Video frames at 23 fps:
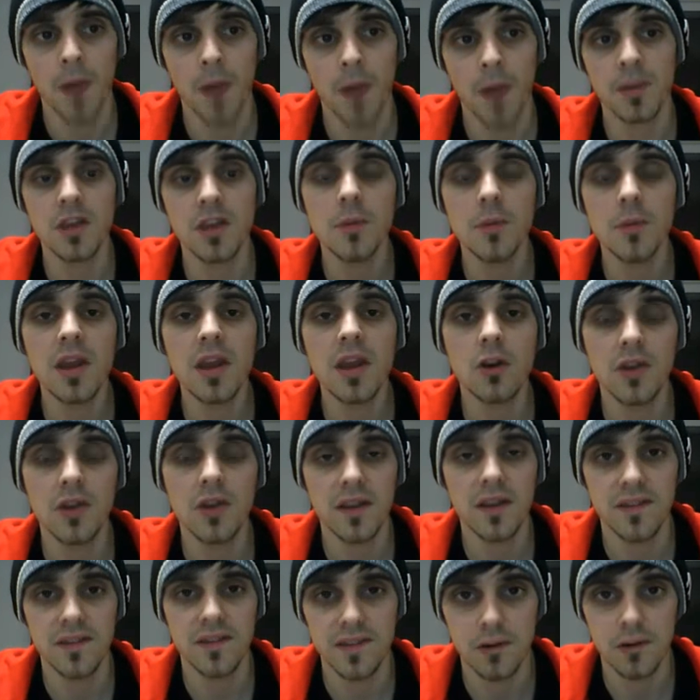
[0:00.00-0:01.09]
I mean, you may not
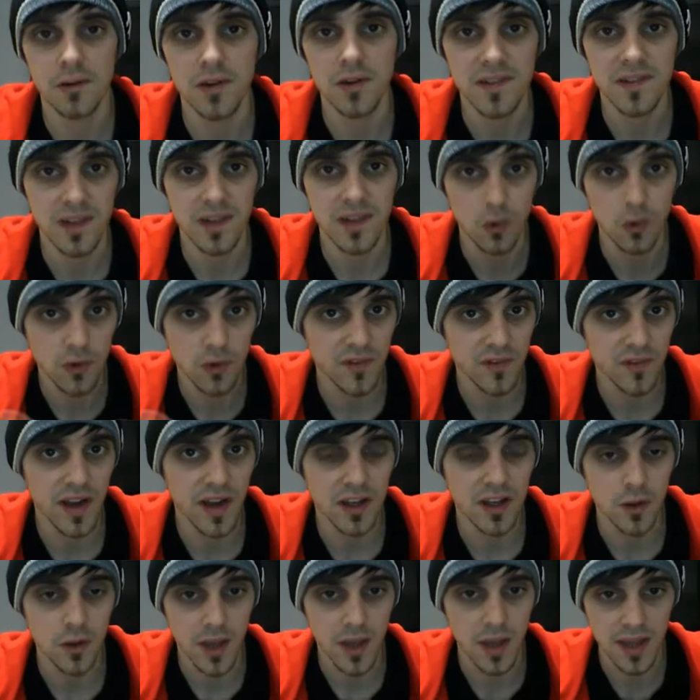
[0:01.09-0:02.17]
necessarily see all the
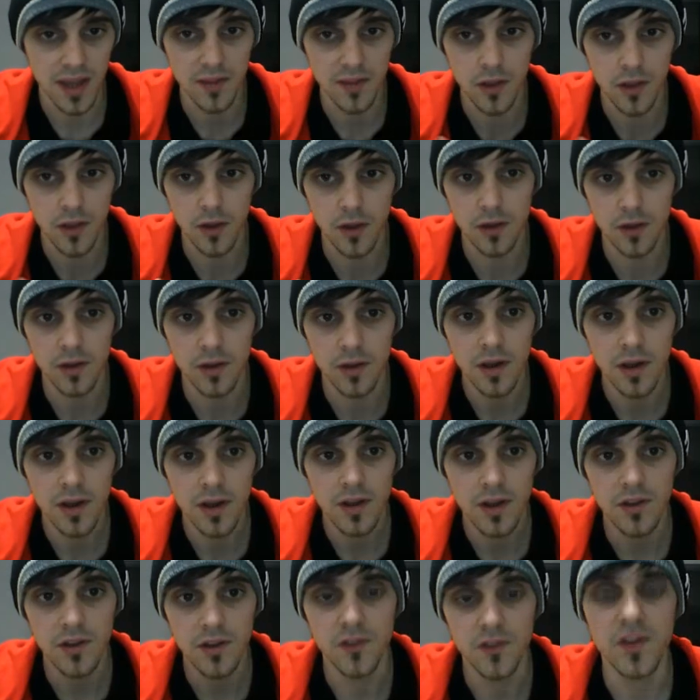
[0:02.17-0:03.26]
value in the
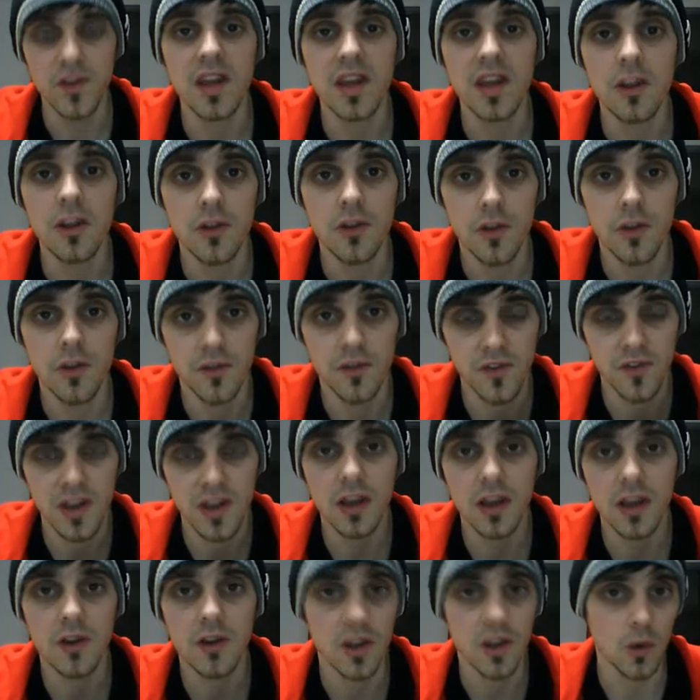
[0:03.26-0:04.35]

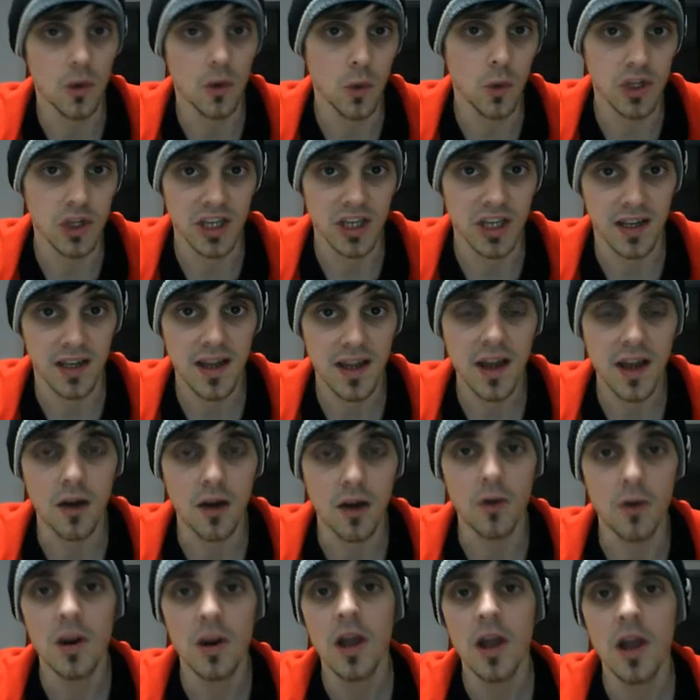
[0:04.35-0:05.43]
video that you're watching
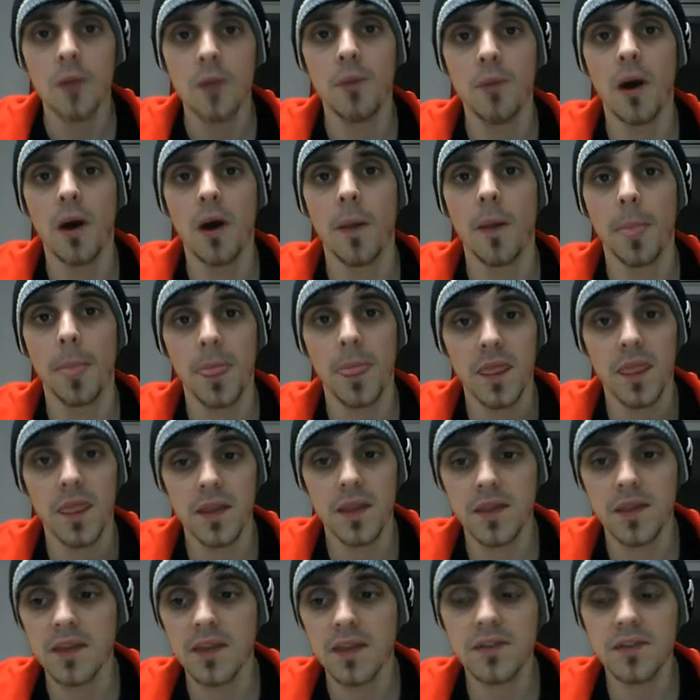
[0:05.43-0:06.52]
now, but
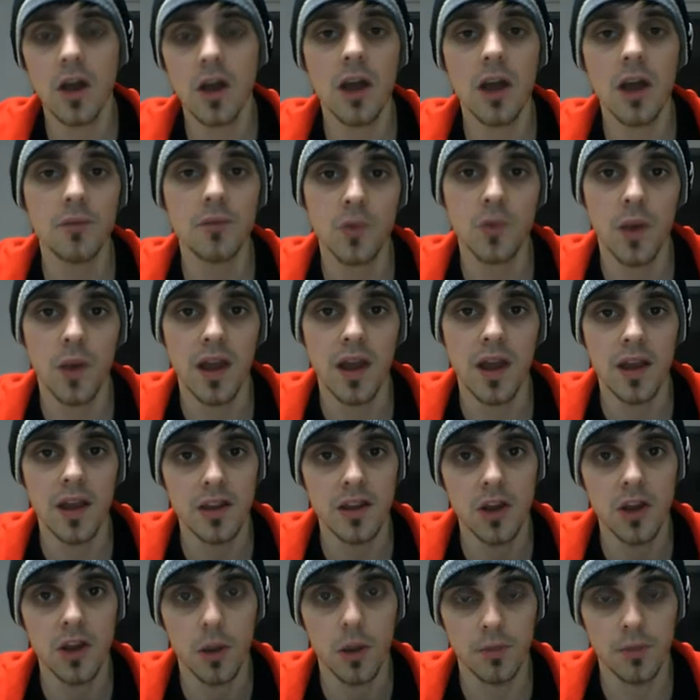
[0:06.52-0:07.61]
there's times where
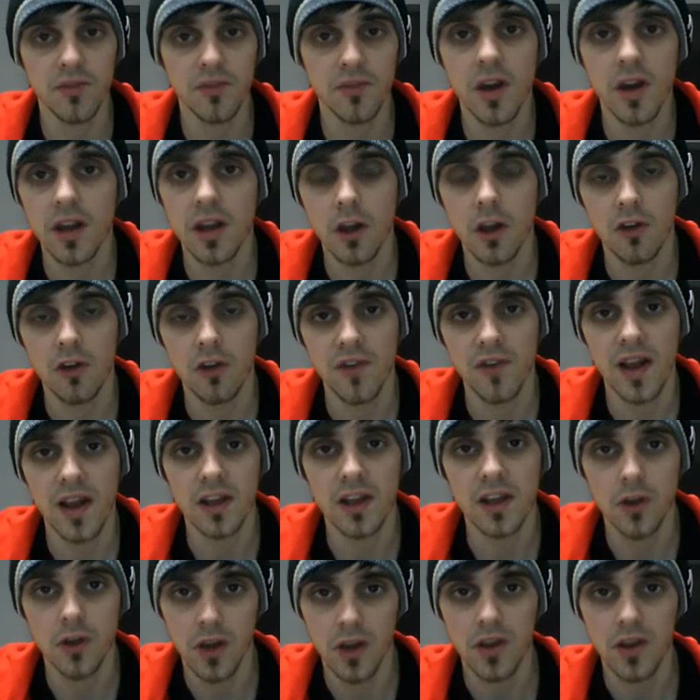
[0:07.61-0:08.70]
I provide a lot of
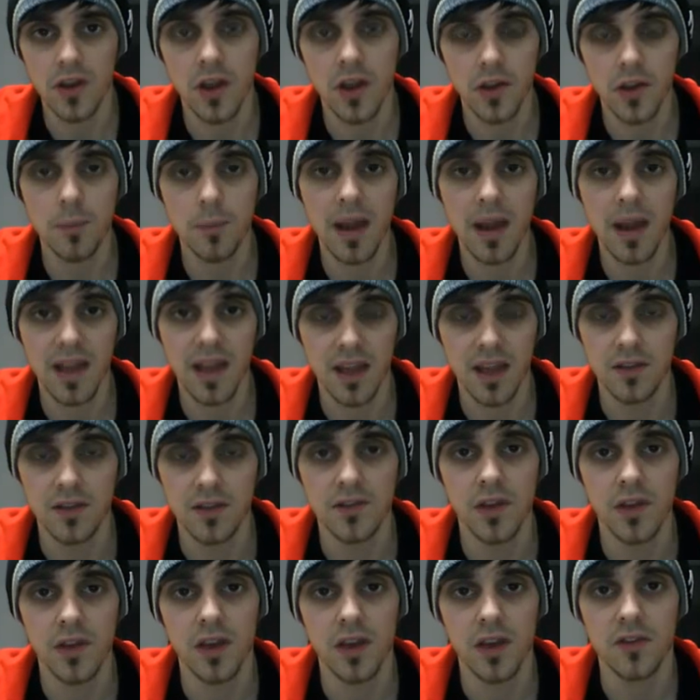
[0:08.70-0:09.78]
value on the back
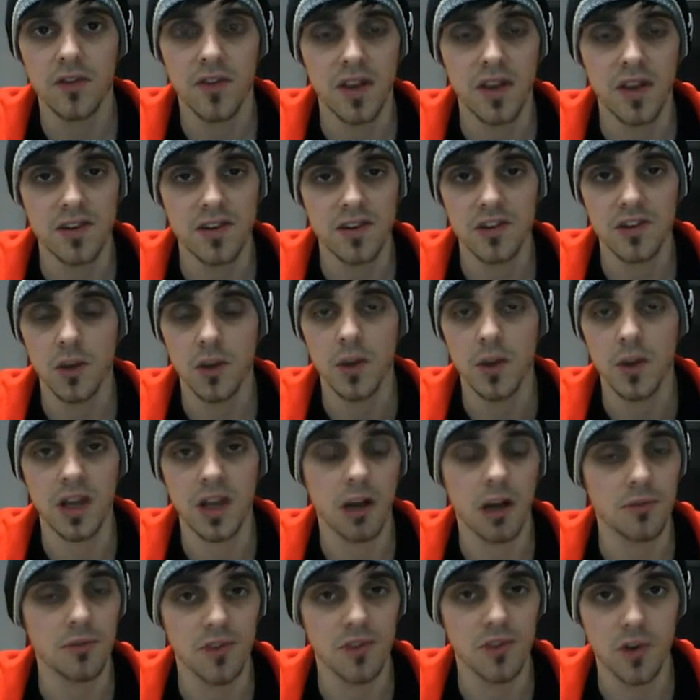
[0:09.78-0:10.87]
end side of things, when it
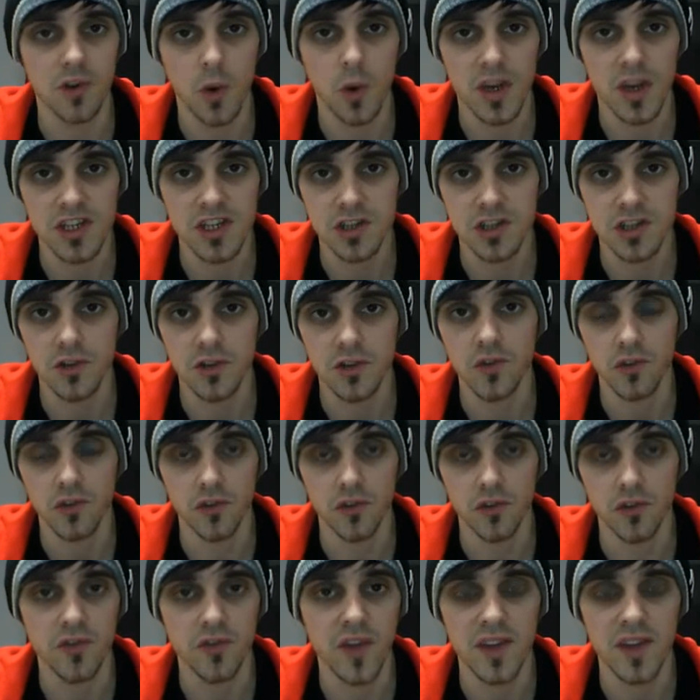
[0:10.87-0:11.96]
comes to questions
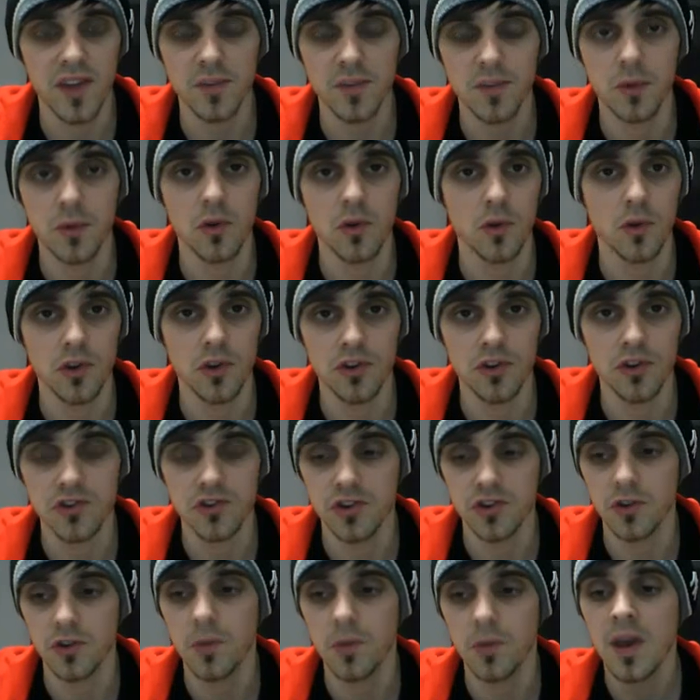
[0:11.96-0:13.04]
through Facebook or
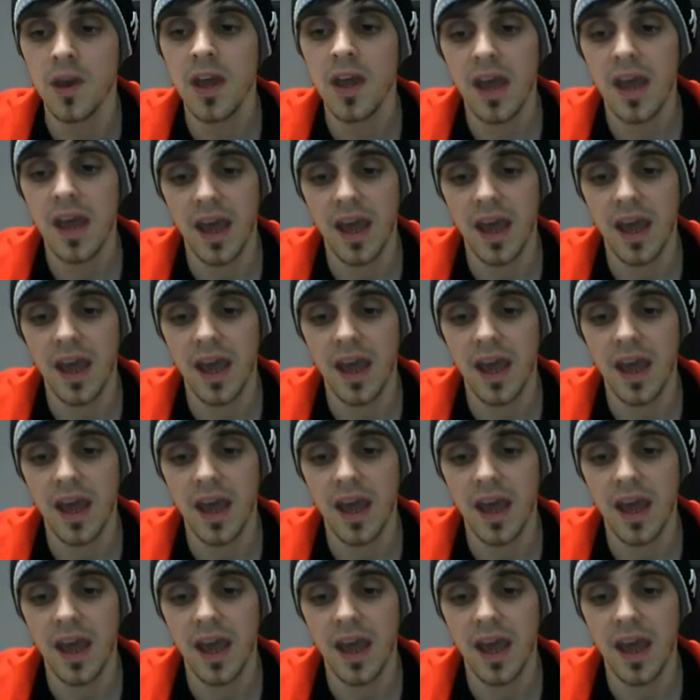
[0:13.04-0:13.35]
YouTube.